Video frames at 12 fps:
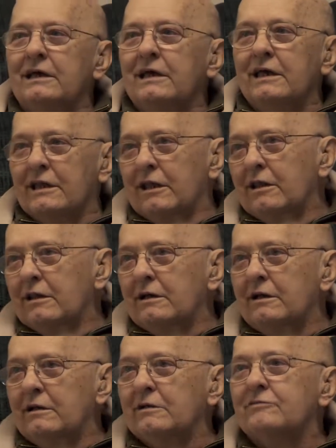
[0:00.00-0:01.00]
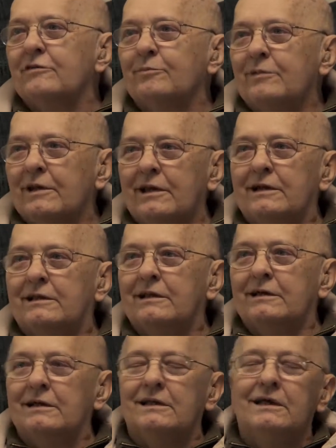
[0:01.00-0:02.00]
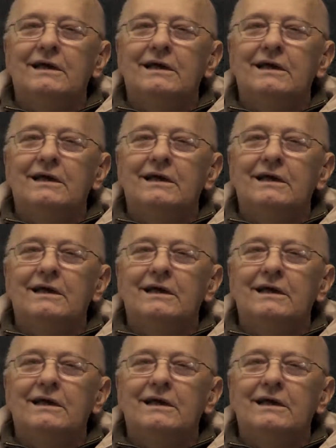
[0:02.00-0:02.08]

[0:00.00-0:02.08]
Italy or something like that.